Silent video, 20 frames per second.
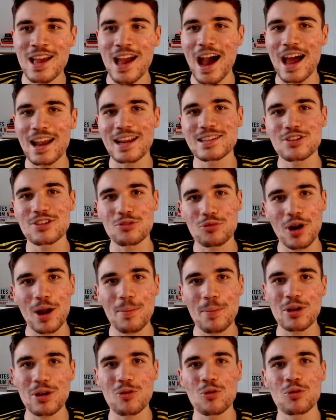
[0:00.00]
And then to
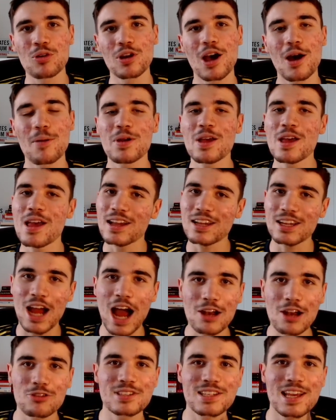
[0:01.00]
wrap it all up,
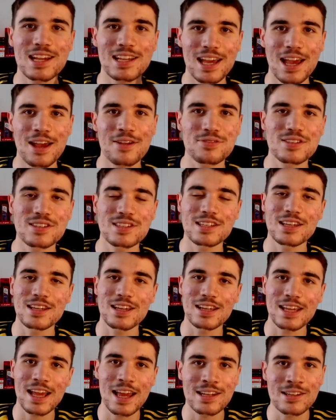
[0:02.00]
counter-attack FC
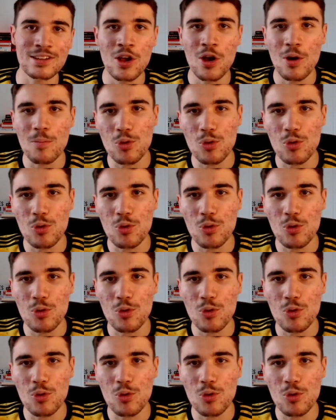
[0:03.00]
again.